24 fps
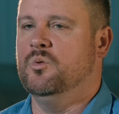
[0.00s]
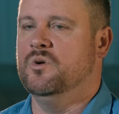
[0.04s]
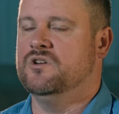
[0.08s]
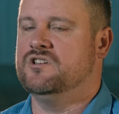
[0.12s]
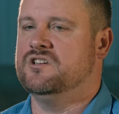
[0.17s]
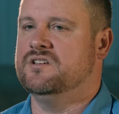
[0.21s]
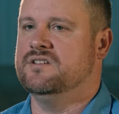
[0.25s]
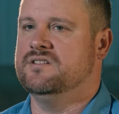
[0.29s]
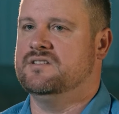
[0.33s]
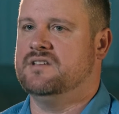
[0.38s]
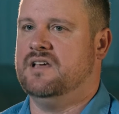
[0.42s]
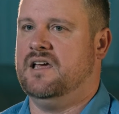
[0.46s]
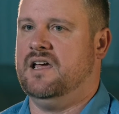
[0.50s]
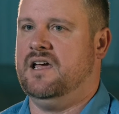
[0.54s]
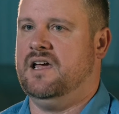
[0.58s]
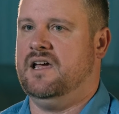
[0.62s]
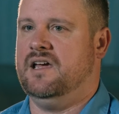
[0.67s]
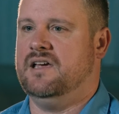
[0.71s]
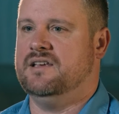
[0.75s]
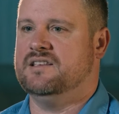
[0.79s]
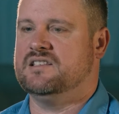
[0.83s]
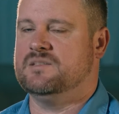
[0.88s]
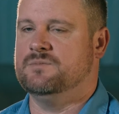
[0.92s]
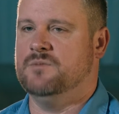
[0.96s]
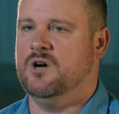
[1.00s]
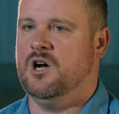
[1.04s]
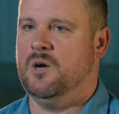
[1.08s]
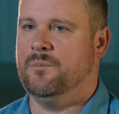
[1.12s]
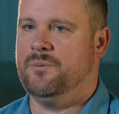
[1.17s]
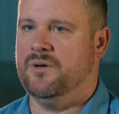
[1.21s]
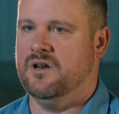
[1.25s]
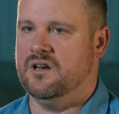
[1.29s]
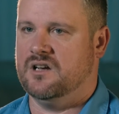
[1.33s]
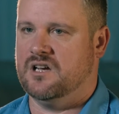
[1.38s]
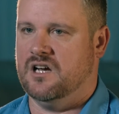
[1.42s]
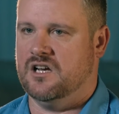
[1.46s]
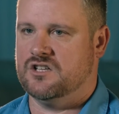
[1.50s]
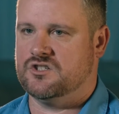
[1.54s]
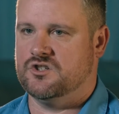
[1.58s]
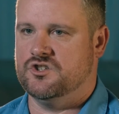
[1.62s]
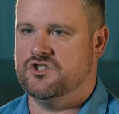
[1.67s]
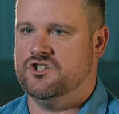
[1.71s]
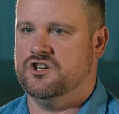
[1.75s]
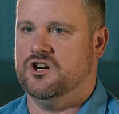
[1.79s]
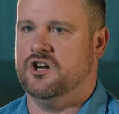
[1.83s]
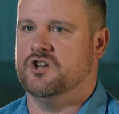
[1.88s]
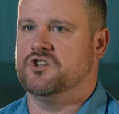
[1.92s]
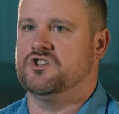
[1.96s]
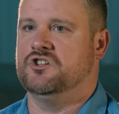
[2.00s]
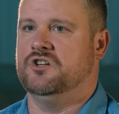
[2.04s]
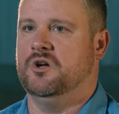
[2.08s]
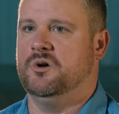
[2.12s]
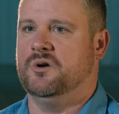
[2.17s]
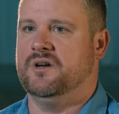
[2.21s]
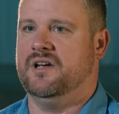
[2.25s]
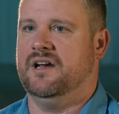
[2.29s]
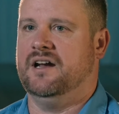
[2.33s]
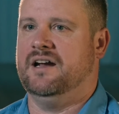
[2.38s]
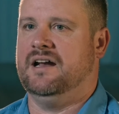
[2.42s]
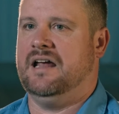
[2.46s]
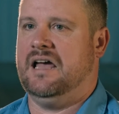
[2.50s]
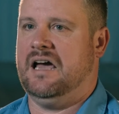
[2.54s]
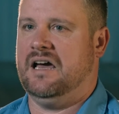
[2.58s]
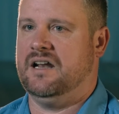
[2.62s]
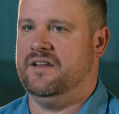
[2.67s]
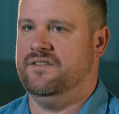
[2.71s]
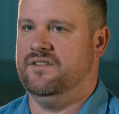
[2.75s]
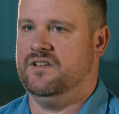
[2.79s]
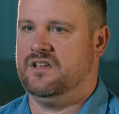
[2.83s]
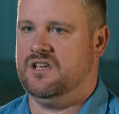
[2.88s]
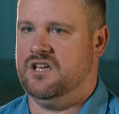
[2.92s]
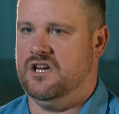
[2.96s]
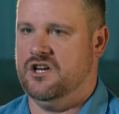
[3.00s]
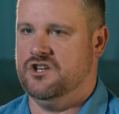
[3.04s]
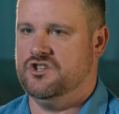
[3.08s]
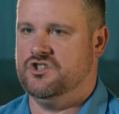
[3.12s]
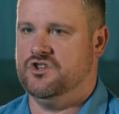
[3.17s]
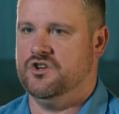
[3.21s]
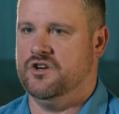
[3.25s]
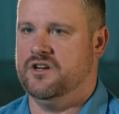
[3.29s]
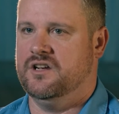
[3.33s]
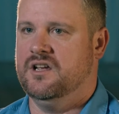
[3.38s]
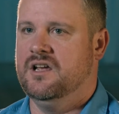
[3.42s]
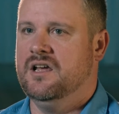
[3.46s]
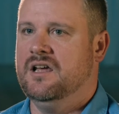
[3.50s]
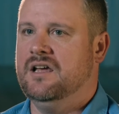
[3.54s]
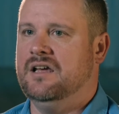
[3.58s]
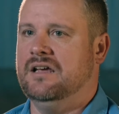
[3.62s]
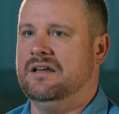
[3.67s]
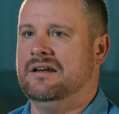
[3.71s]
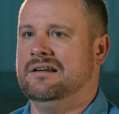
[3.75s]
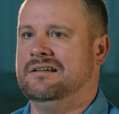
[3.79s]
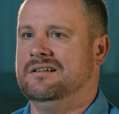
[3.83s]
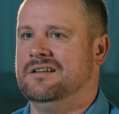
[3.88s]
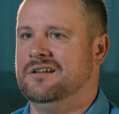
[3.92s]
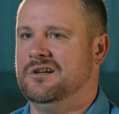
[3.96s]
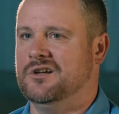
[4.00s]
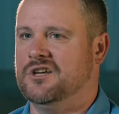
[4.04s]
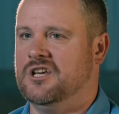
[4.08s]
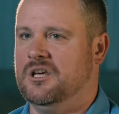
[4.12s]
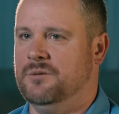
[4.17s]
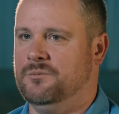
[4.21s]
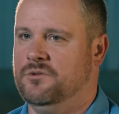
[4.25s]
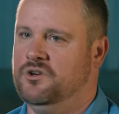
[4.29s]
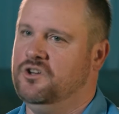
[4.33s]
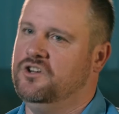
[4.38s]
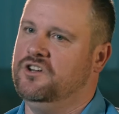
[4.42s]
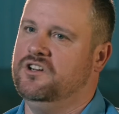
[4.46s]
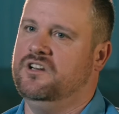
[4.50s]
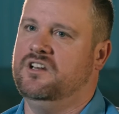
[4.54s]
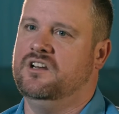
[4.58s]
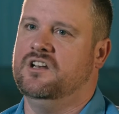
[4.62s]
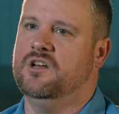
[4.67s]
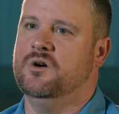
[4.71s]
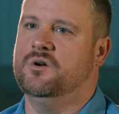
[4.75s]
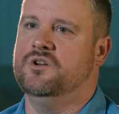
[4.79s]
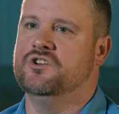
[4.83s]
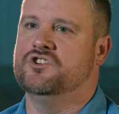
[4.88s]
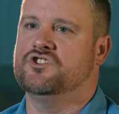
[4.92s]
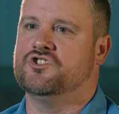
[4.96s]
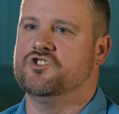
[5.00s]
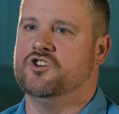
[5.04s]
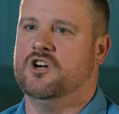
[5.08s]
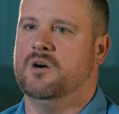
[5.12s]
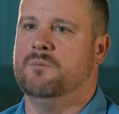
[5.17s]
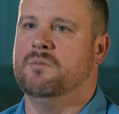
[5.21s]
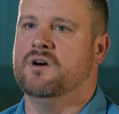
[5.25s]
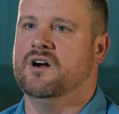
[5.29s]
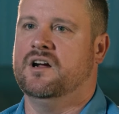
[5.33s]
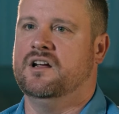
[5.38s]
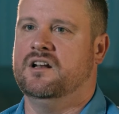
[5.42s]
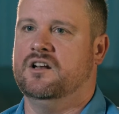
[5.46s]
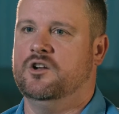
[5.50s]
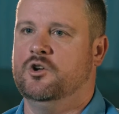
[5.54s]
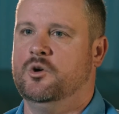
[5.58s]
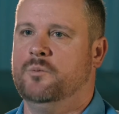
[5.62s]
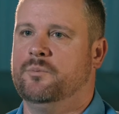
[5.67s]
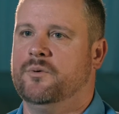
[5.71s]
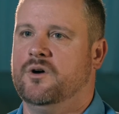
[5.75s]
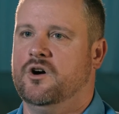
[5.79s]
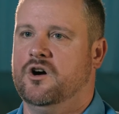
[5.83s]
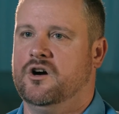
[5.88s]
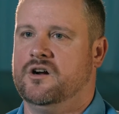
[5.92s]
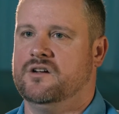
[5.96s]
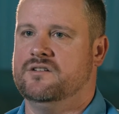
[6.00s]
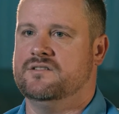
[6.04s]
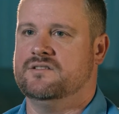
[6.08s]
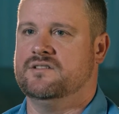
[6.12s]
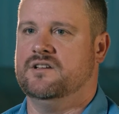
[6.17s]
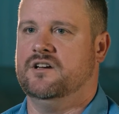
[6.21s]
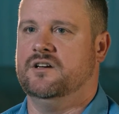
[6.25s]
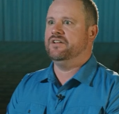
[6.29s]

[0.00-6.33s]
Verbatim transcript: which is a small Pentecostal church located out in the country in a little community known as Strawberry Loop, Arkansas.